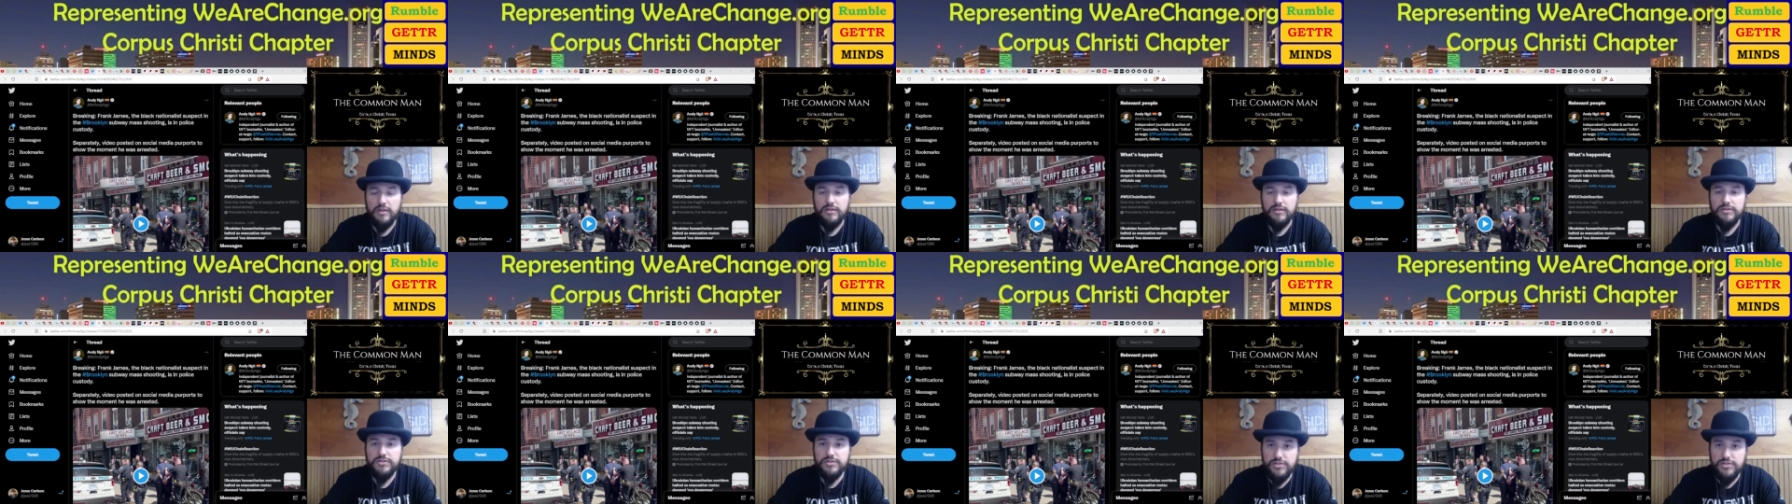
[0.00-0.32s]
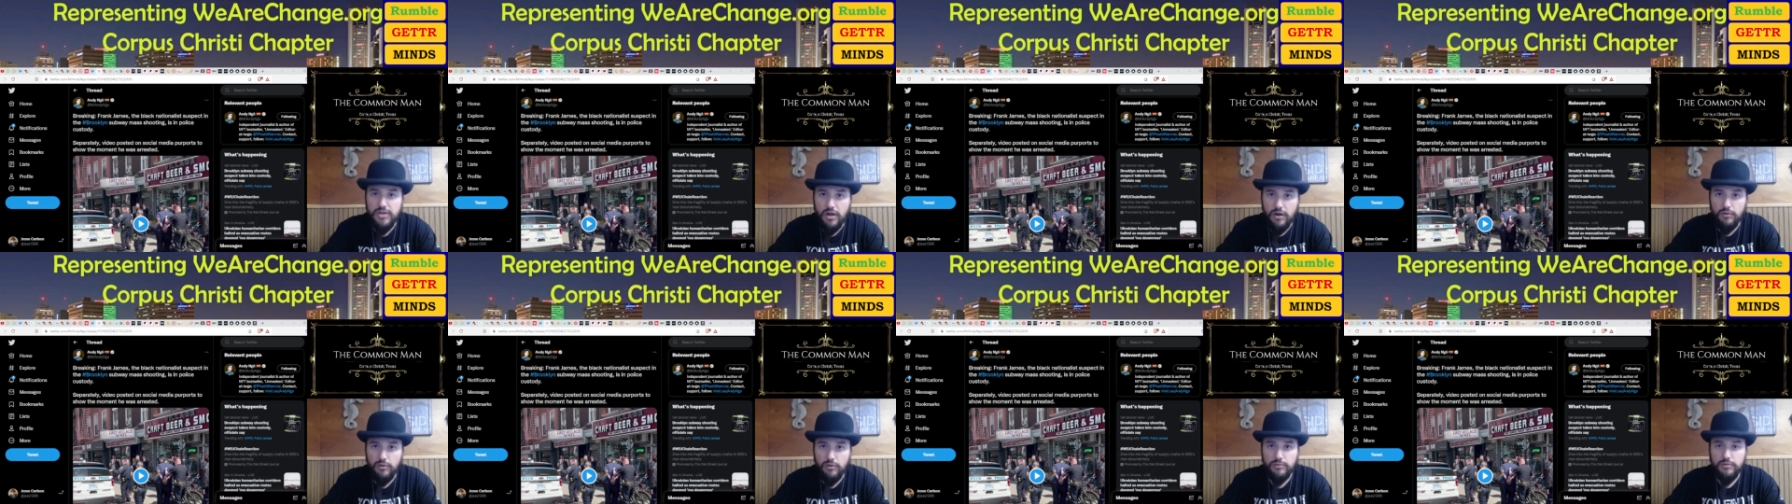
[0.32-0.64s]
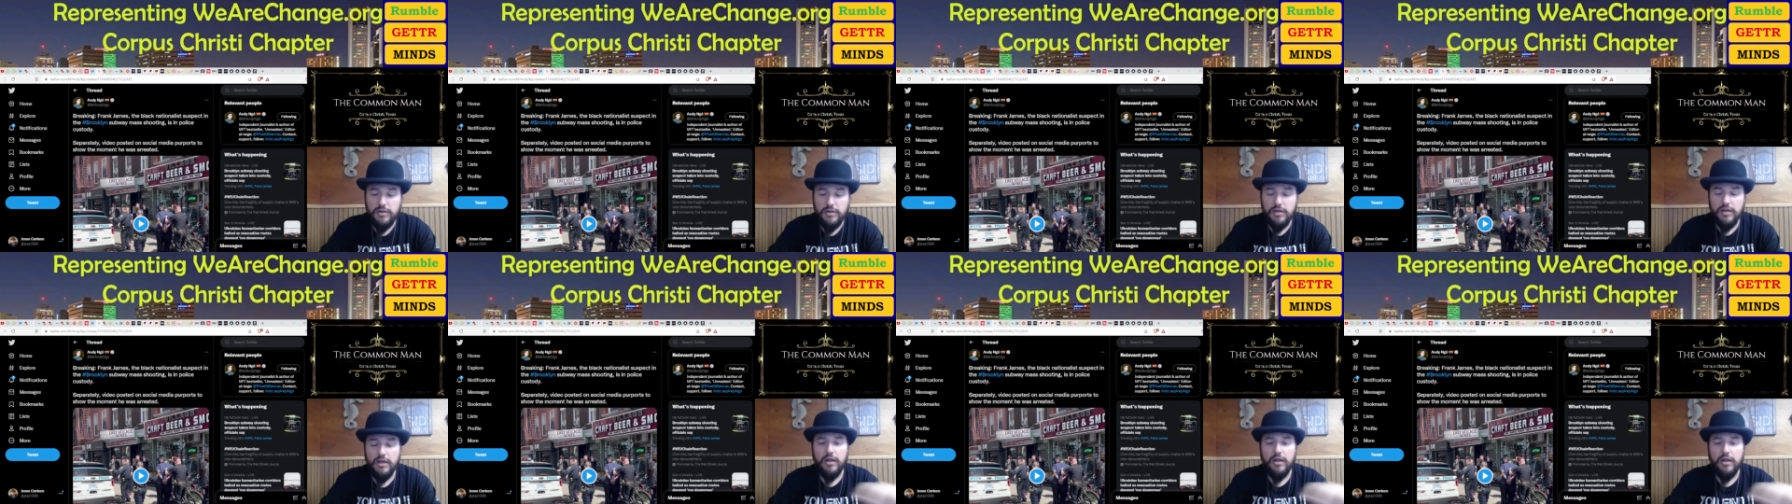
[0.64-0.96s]
So,
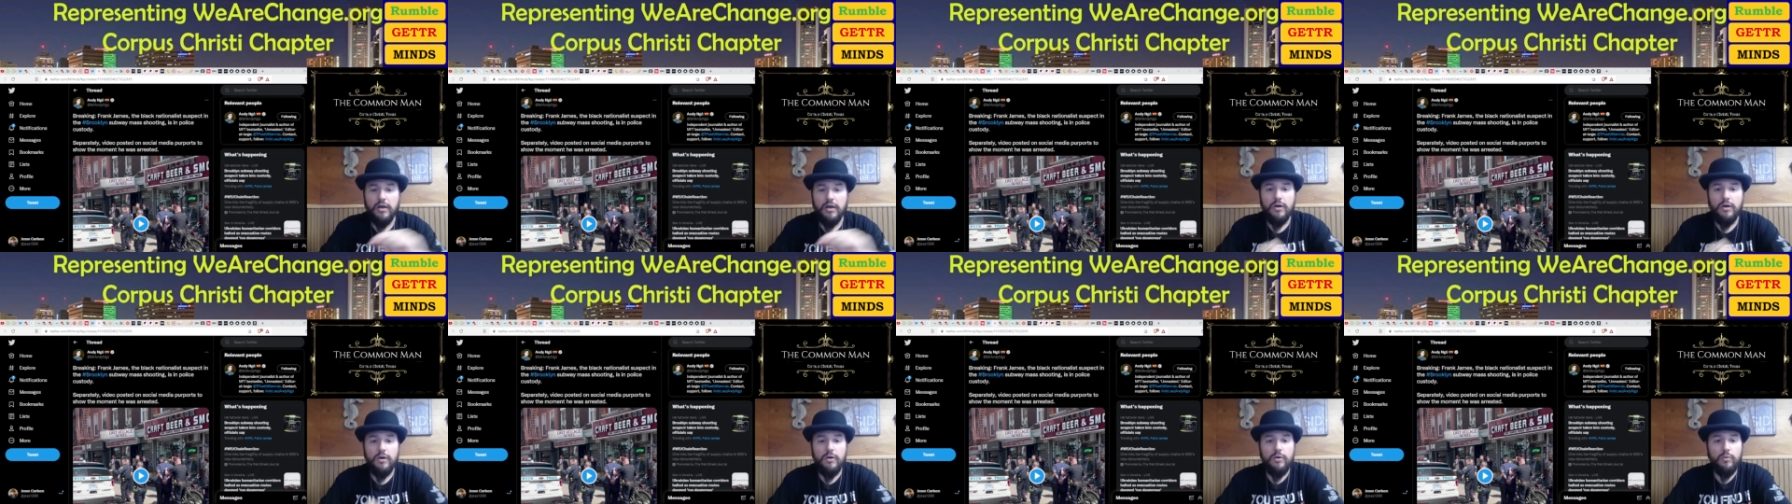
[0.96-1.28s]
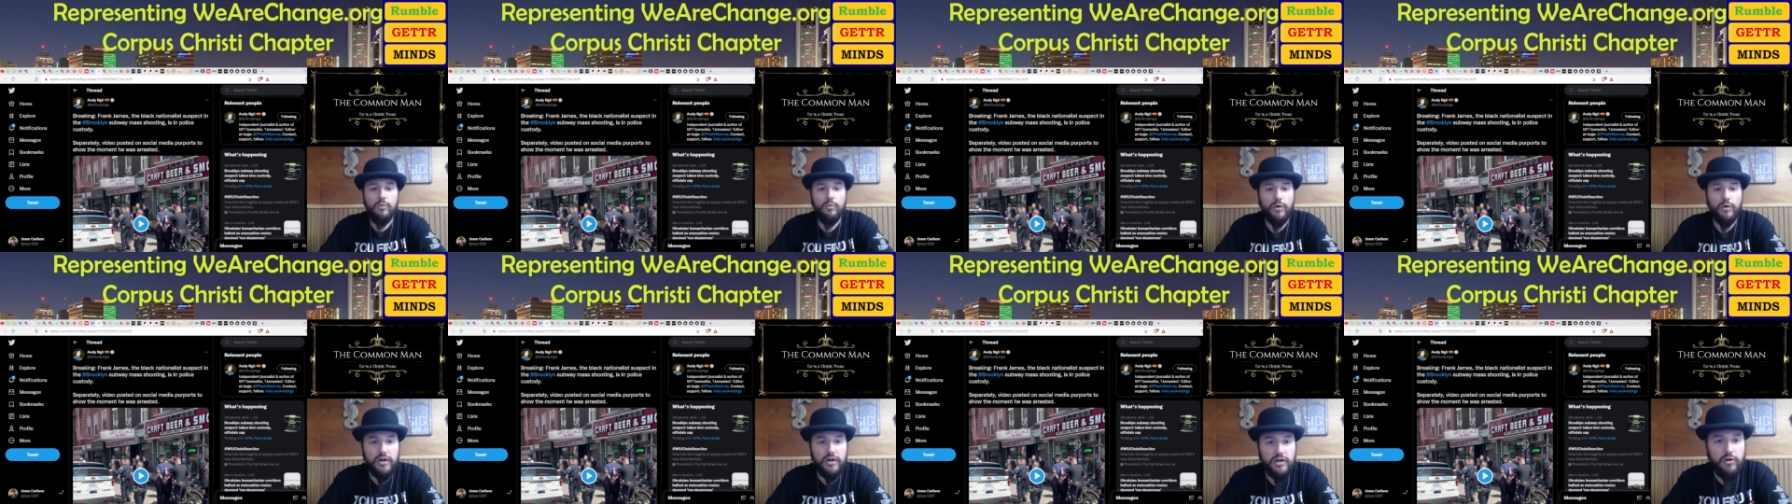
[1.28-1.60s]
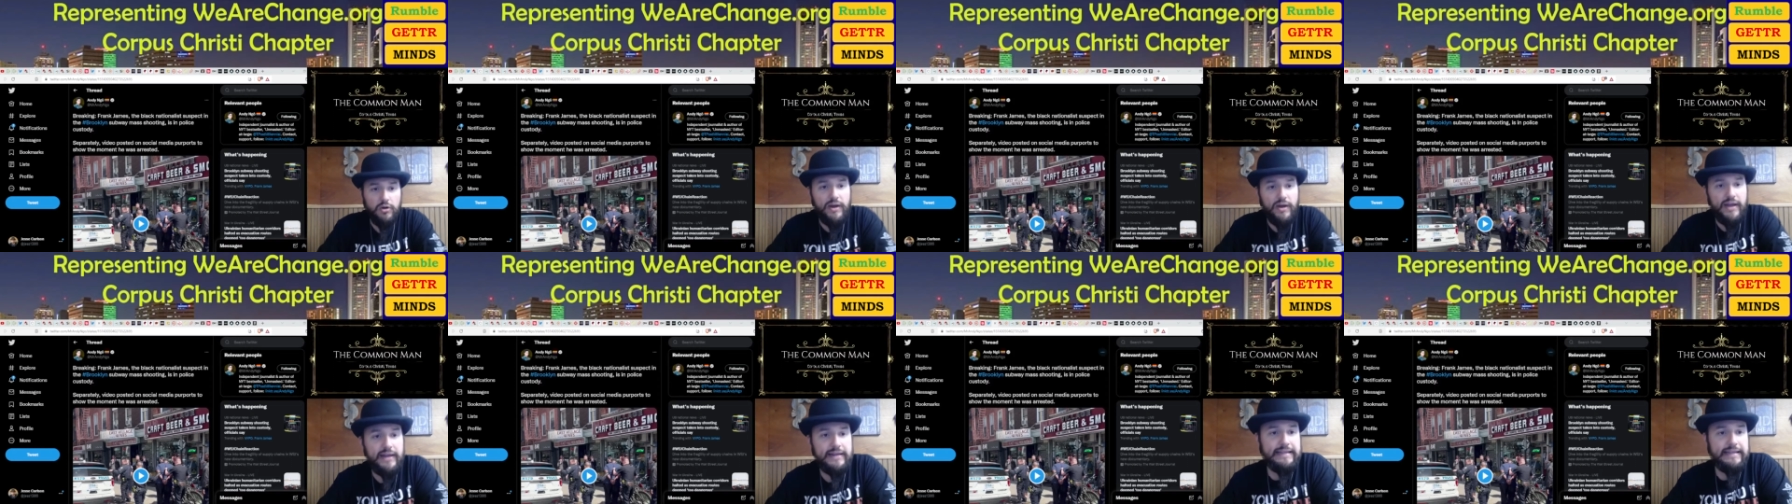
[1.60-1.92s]
we're going to
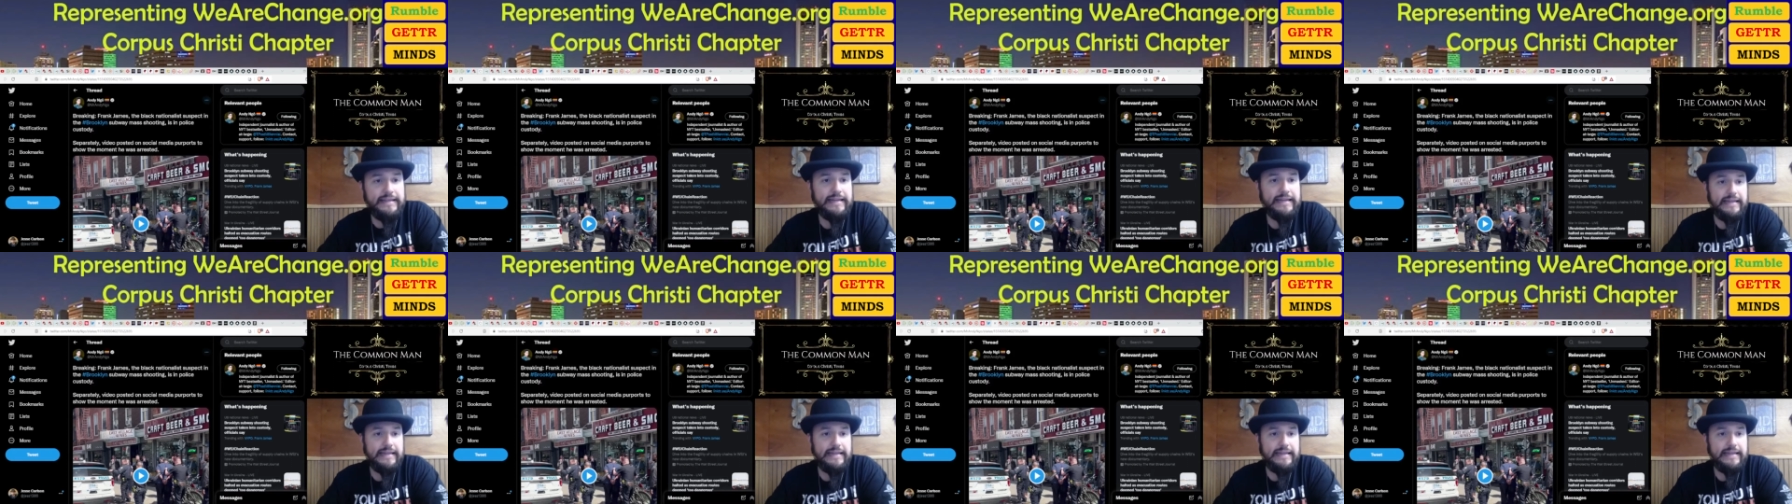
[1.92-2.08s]
go ahead and